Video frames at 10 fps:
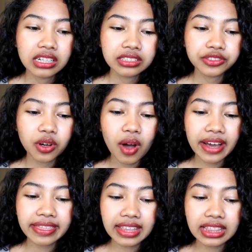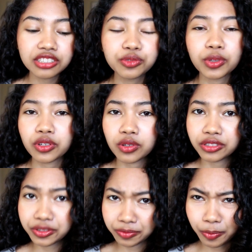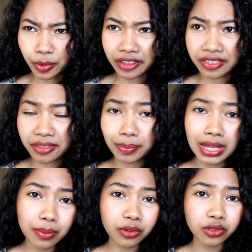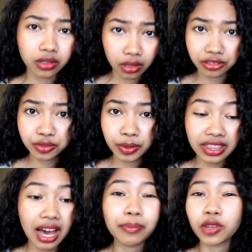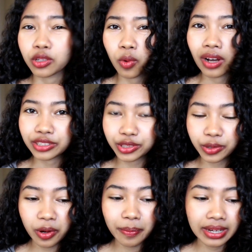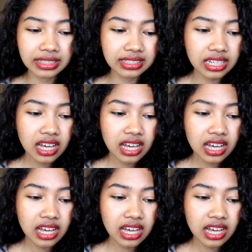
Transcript: So I think this one is used with people you're close with. I'm not quite sure, but